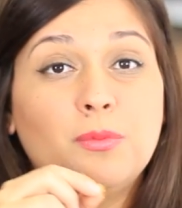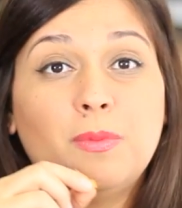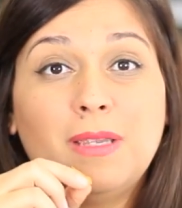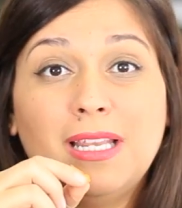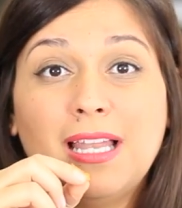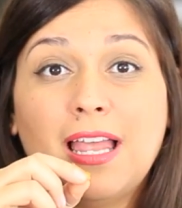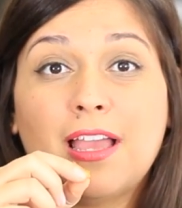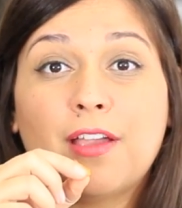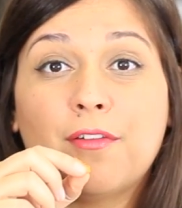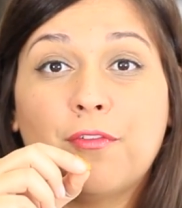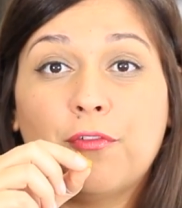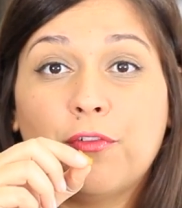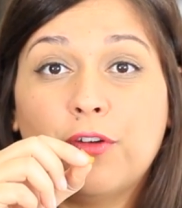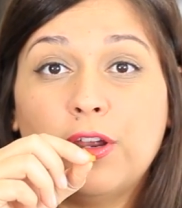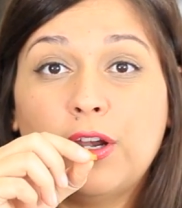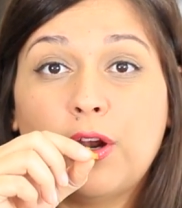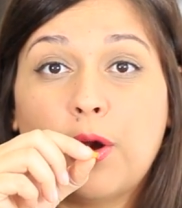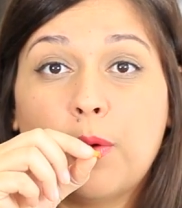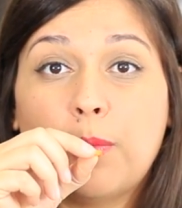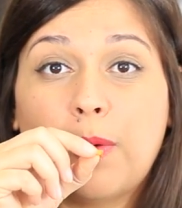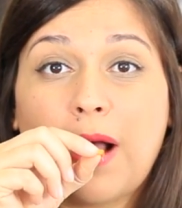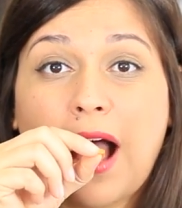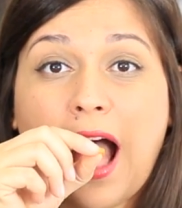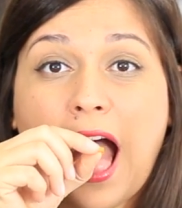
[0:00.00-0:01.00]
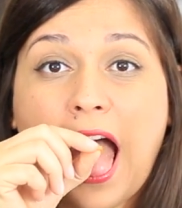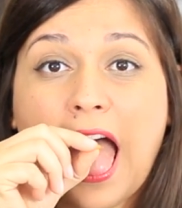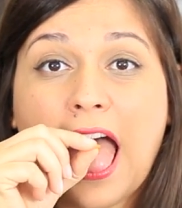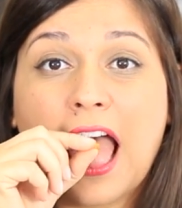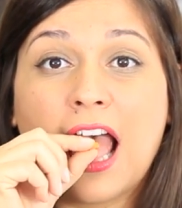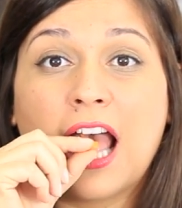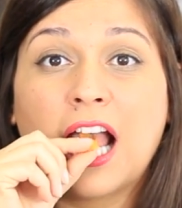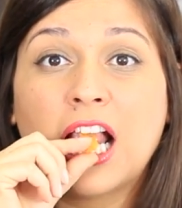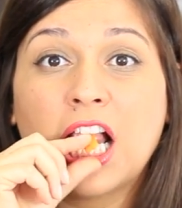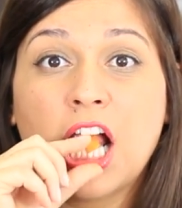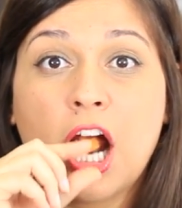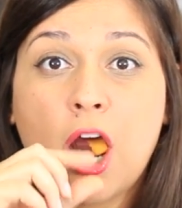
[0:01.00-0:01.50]
to be like a Frito
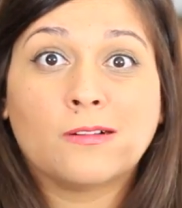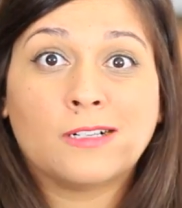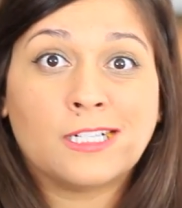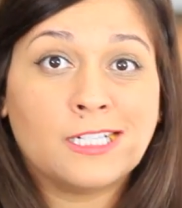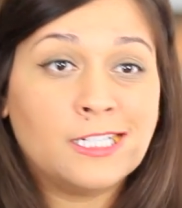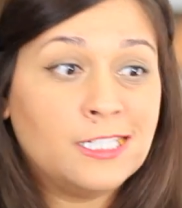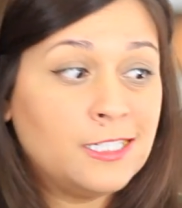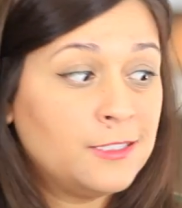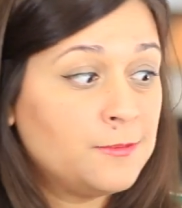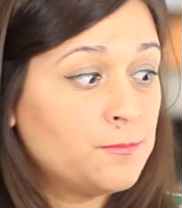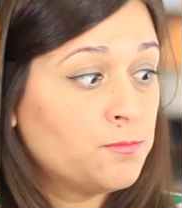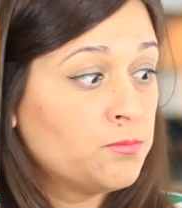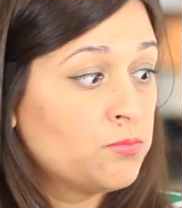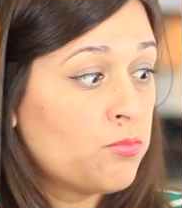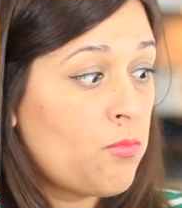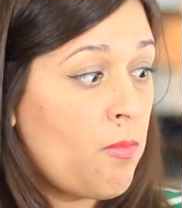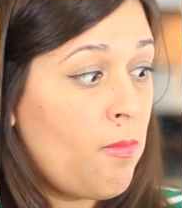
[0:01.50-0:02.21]
pie, right?